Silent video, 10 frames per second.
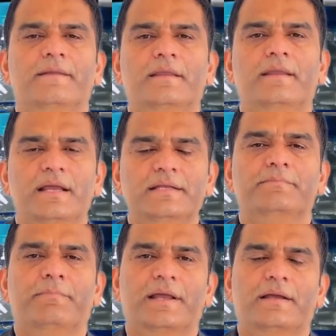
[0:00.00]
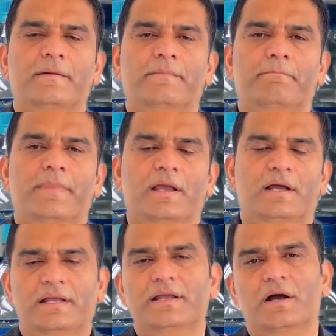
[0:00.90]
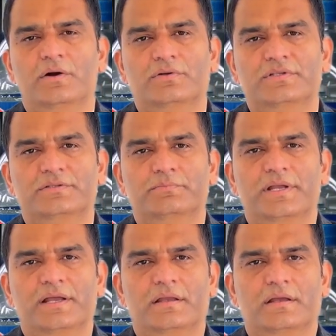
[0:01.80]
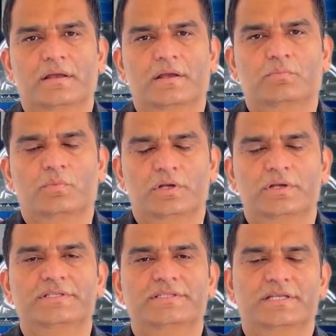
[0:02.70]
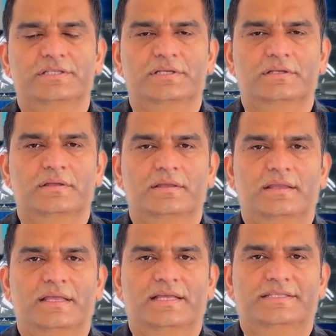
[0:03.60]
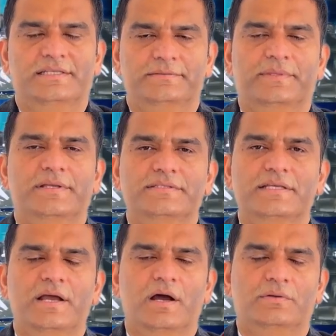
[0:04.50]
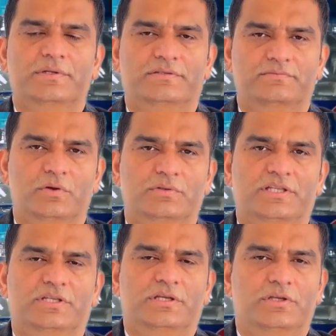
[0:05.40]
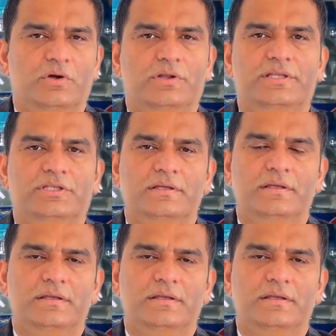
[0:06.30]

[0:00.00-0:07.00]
Let's begin by learning how to display a work center in SAP and see how this foundational knowledge